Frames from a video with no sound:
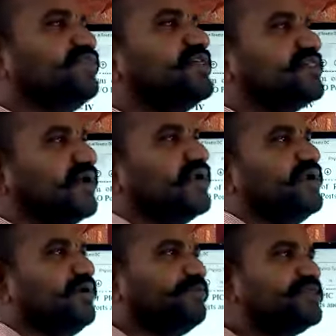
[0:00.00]
which
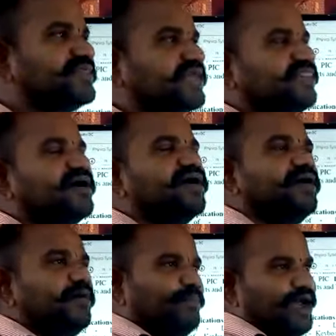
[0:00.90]
are missing in the
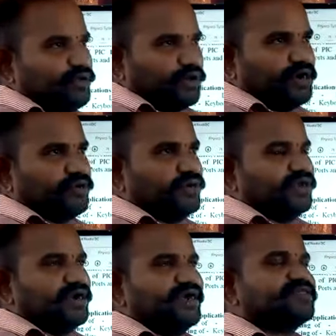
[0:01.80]

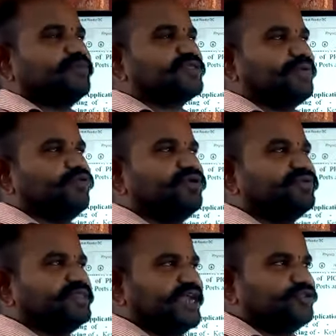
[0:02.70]
microcontroller. Let us suppose I am going
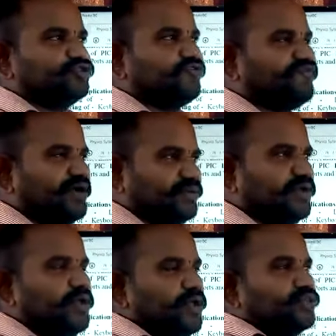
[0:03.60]
with the 8051.
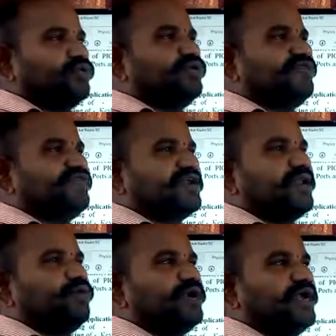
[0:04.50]
So if at all I
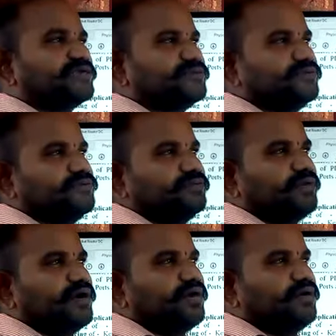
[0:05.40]
would like to,
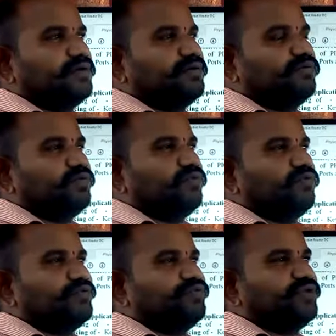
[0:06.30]

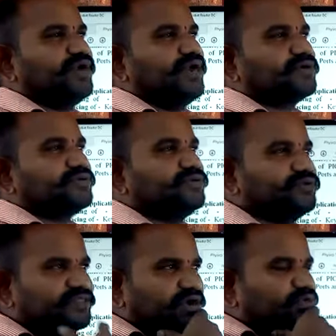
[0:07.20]
what we would like to do
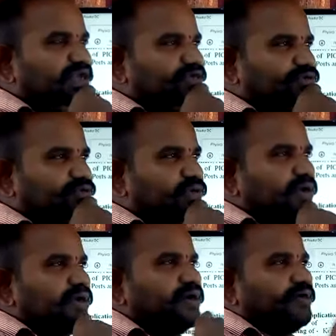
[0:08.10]
is I would like to
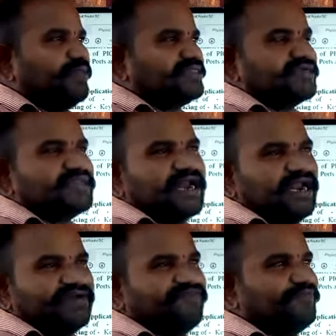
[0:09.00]
measure the
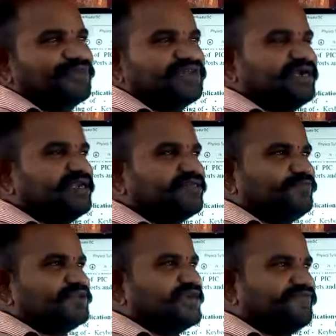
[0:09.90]
analog information and display
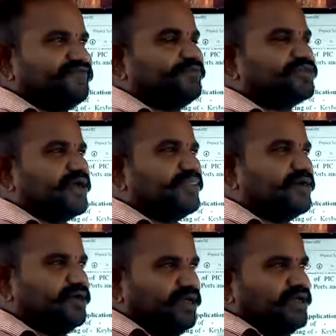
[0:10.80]
that information on
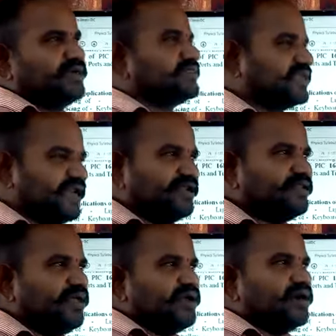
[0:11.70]
the screen
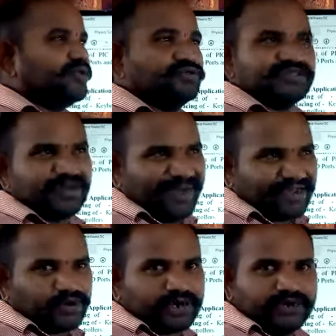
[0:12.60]
using the
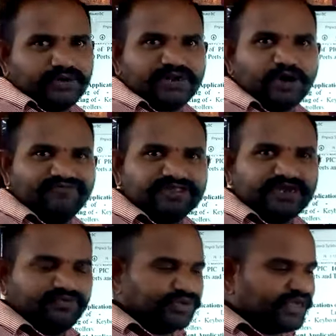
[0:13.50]
microcontroller.
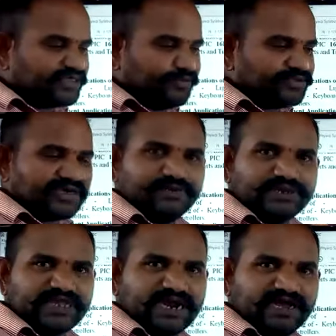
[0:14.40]
Obviously, we are supposed to convert
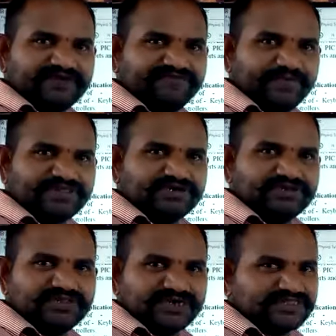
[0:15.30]
the analog information into
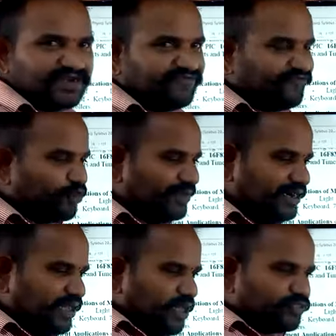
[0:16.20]
the digital format.
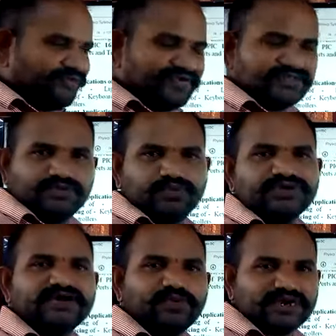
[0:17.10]
So for that, we
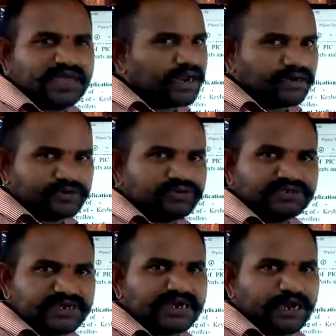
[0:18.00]
require the analog to
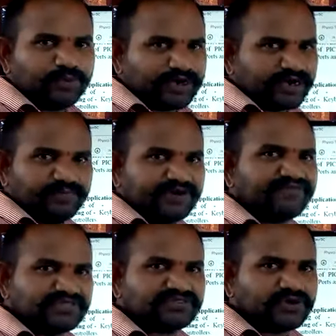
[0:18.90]
digital converter, but
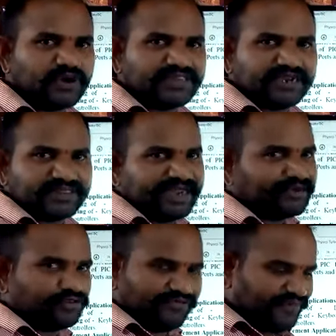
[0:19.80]
which is not there in the
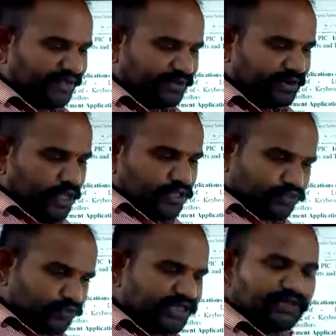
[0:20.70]
8051.
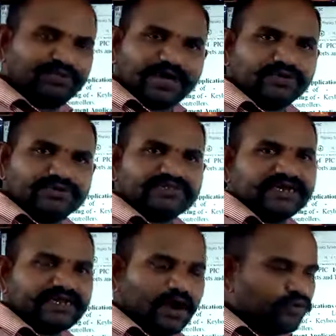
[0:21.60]
So here we are going to
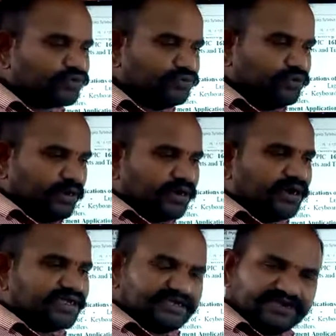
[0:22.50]
study how to
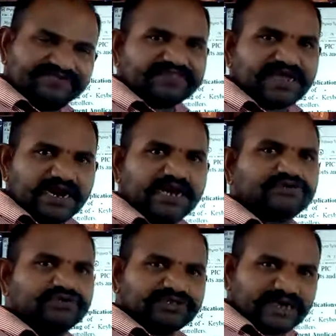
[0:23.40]
interface the analog to
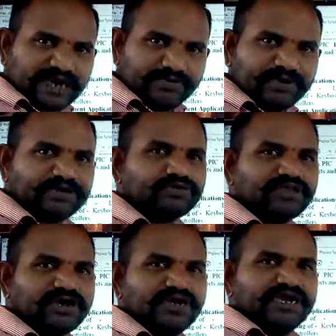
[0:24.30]
digital converter to
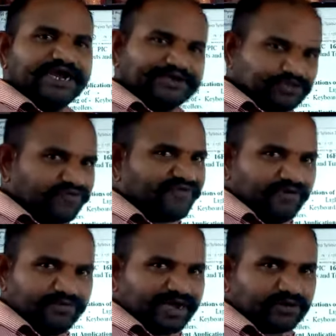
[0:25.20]
the
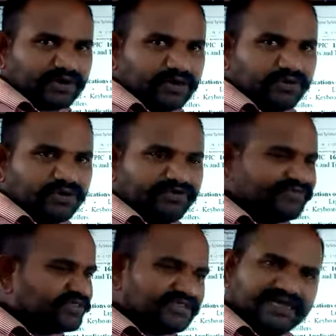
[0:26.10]
8051 microcontroller,
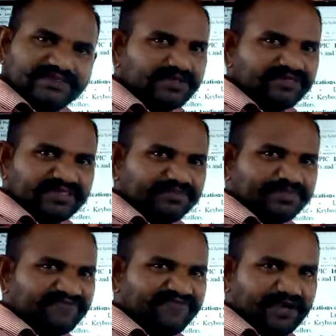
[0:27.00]
which is there in the
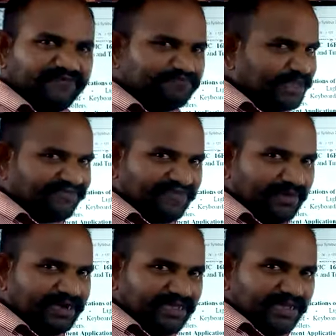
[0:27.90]
PIC
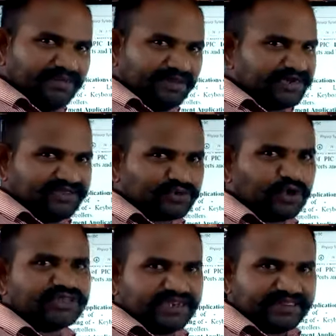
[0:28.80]
family, but it is
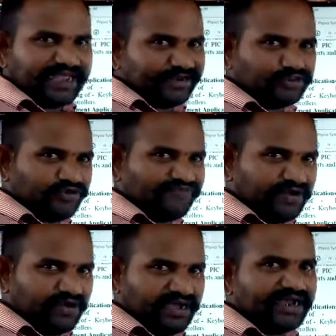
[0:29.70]
not there in the
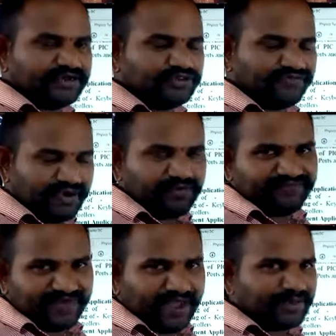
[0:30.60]
8051
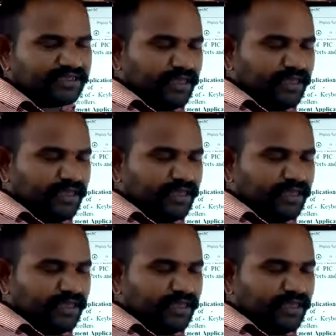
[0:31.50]
family.